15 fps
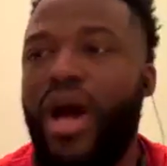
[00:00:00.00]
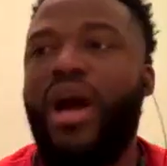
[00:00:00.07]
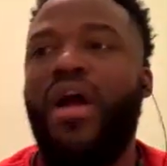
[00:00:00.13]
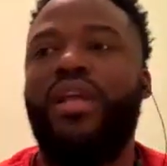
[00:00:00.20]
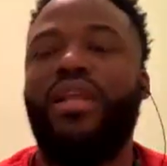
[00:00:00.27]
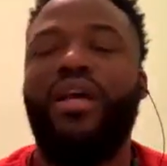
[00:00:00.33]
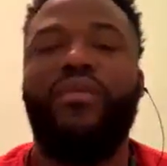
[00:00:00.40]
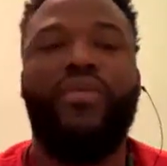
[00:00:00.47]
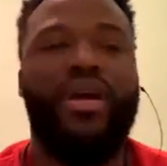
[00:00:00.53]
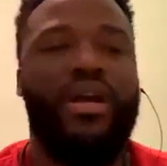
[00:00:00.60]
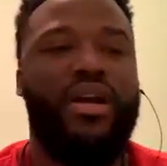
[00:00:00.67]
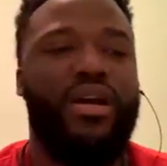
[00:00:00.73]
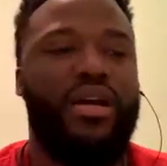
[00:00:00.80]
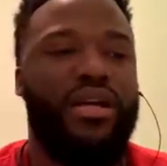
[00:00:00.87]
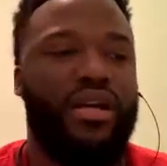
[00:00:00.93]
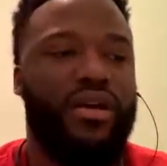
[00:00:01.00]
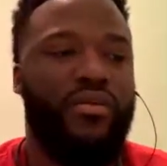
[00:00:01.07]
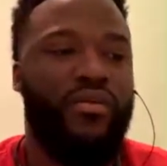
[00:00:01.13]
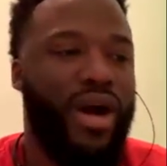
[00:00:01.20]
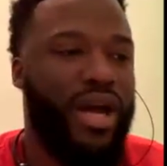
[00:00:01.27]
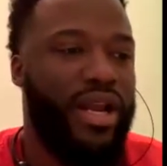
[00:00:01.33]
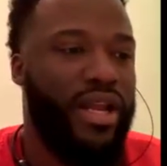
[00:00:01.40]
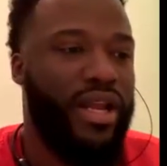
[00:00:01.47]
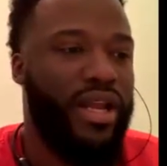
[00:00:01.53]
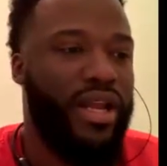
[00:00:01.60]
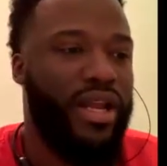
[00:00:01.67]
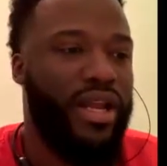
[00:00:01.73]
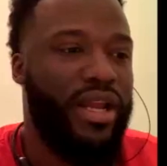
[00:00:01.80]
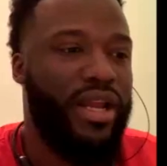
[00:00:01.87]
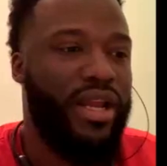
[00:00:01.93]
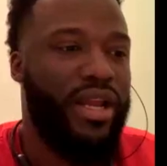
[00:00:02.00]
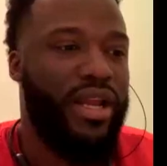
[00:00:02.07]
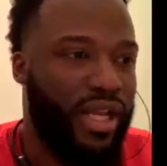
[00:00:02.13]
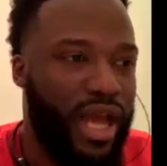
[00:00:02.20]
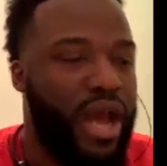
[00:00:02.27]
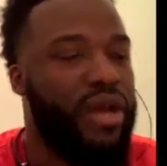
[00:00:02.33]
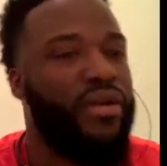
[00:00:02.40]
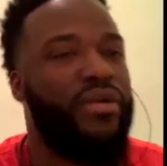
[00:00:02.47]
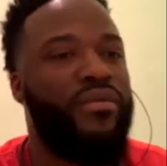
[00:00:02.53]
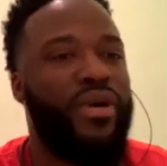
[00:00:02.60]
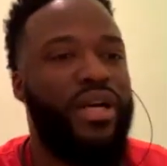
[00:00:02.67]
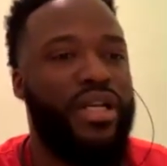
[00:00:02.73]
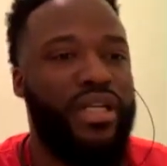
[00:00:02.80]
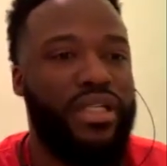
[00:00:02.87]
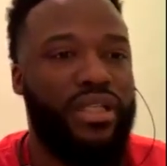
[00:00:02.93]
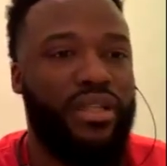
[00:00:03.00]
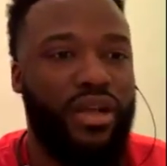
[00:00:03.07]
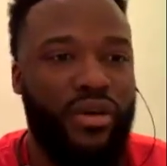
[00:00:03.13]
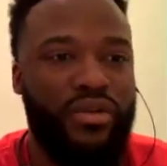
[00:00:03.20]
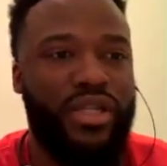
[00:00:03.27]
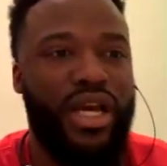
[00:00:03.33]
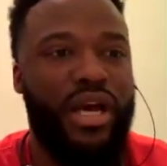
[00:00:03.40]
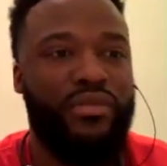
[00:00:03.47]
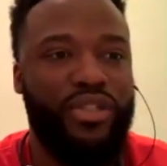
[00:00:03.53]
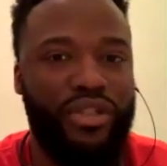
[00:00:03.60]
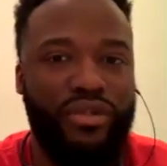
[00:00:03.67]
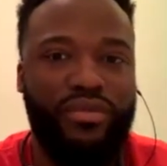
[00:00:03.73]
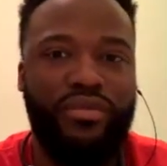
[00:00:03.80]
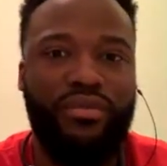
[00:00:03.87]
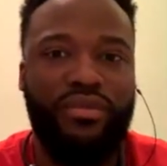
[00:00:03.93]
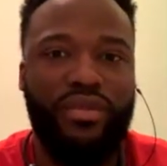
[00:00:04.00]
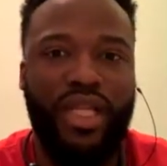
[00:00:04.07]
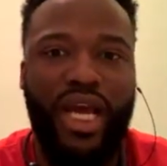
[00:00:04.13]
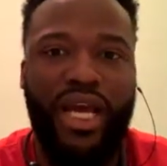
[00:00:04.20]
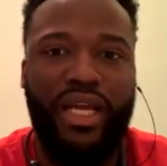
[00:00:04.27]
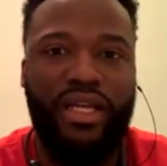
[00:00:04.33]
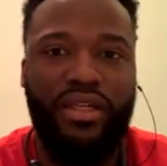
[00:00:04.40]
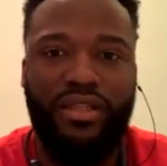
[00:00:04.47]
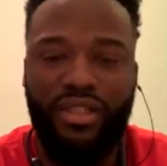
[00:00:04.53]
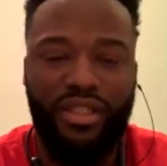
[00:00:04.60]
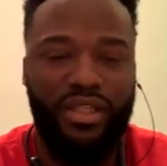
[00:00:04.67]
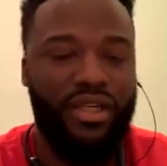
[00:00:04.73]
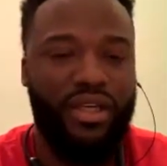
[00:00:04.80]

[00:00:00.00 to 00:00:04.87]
why they wearing, why the league allowed them to wear these low top shoes. Like,